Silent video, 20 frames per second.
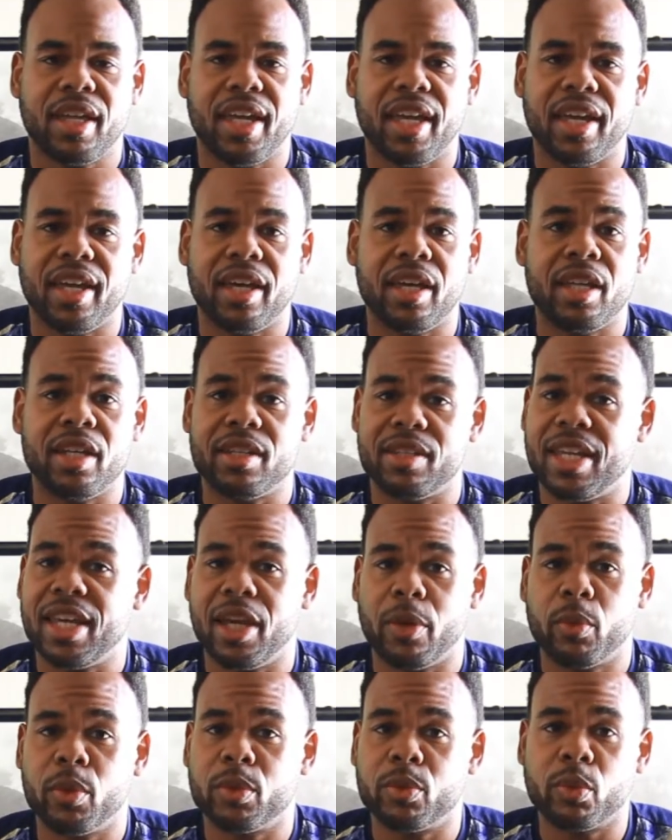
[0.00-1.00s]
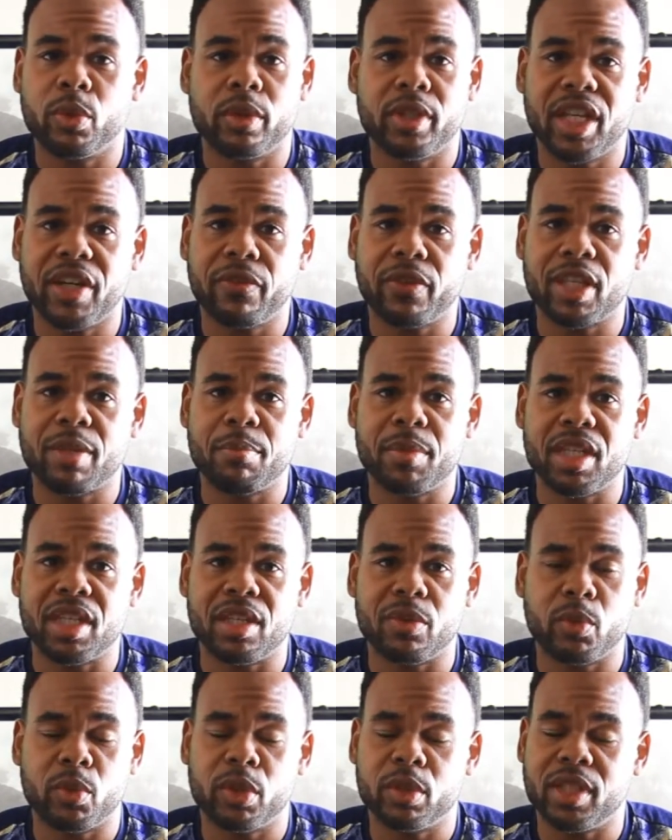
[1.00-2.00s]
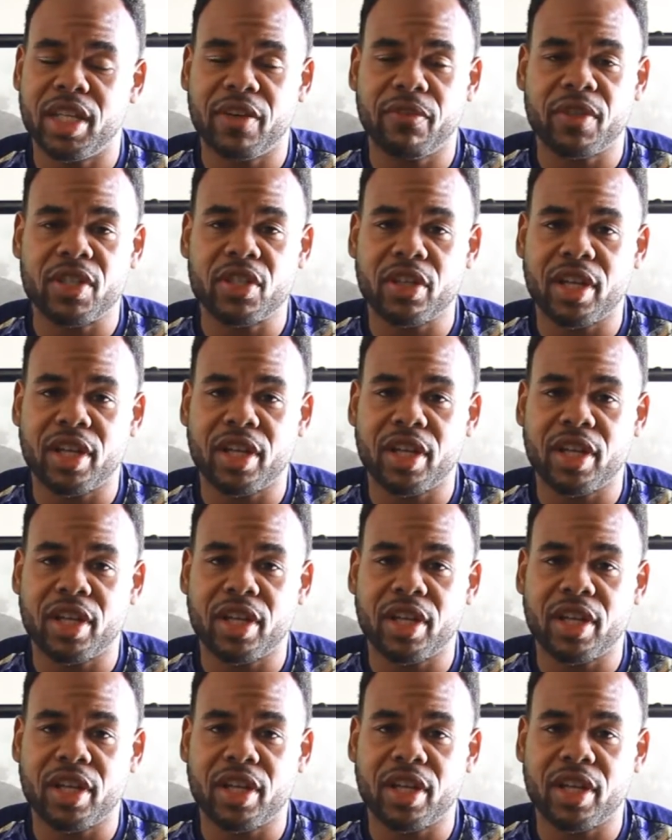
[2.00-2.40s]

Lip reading: And yeah, we'll definitely